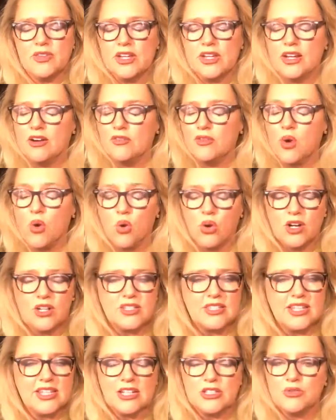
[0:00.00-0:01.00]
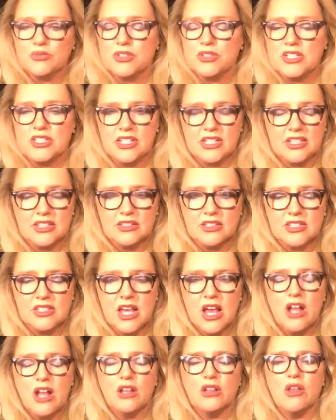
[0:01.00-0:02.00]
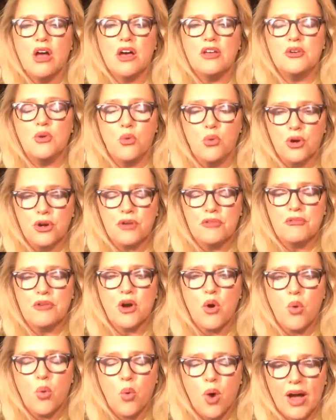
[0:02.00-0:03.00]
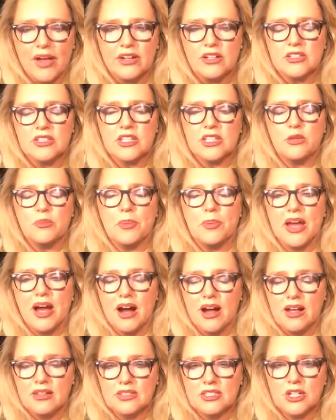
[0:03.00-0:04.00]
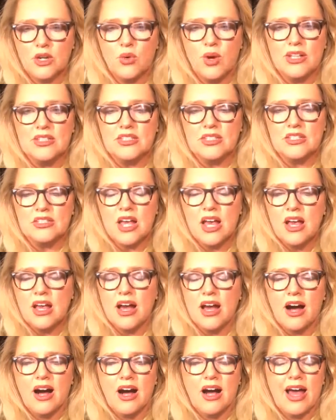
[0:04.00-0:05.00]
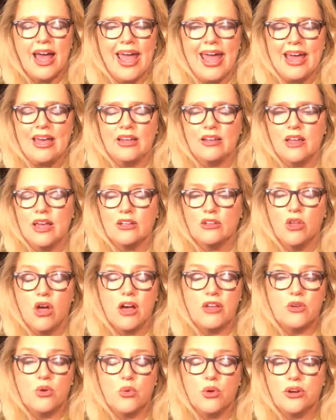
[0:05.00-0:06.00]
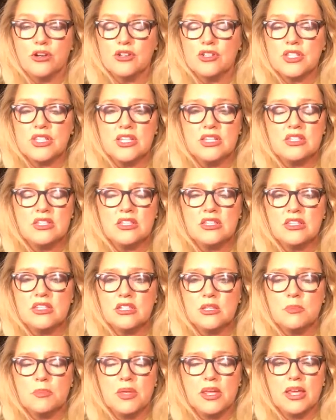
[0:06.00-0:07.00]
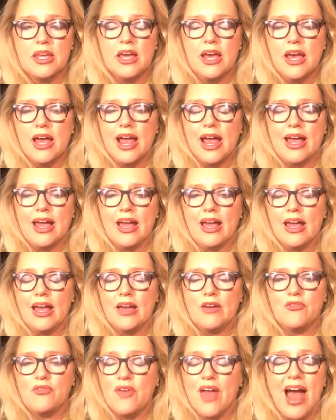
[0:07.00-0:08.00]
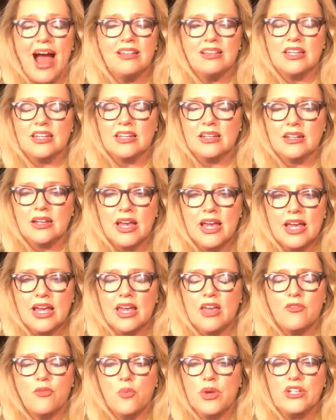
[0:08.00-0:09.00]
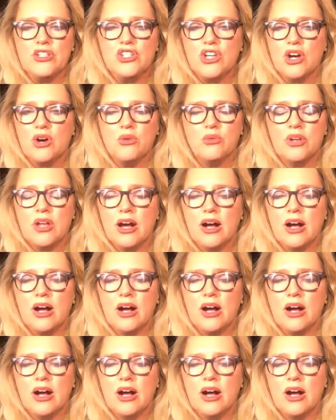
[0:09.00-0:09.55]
And of course, that's ridiculous. Law and order requires that there be consequences, and law and order ceases to be valid if we don't